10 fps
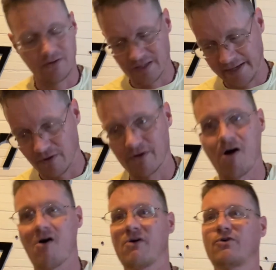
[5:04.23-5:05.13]
like on
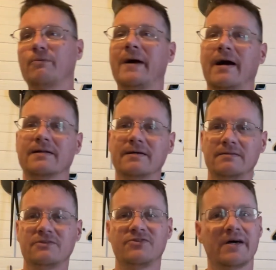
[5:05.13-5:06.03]
autopilot.
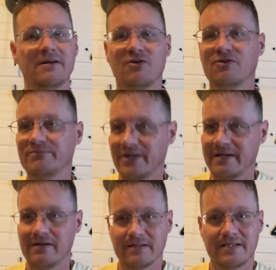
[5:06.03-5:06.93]
Stay at home, take
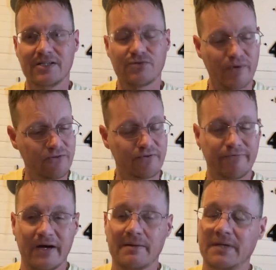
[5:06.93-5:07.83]
care of the kids, raise the
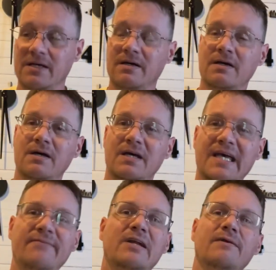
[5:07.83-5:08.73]
family.
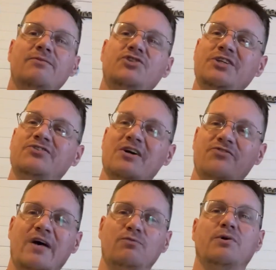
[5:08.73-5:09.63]
Even if she says
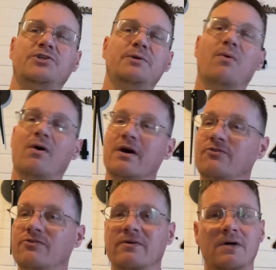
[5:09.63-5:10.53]
that's what she
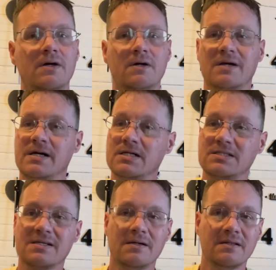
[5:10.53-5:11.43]
wants.
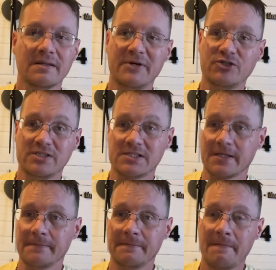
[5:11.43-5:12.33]
Guys, let me tell you
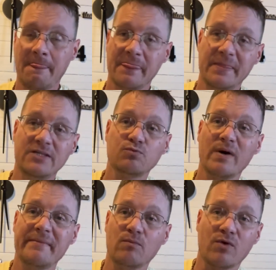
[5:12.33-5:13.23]
something. These
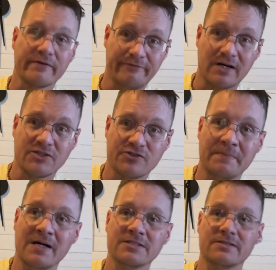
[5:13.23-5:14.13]
women want a fucking
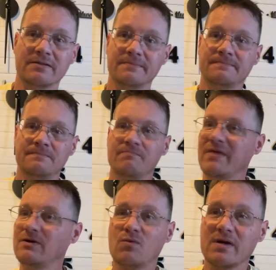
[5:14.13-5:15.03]
sponsor.
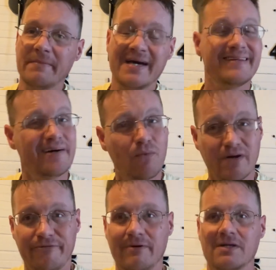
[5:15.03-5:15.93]
They don't want a man. They want
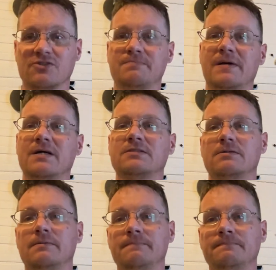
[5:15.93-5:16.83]
a fucking sponsor.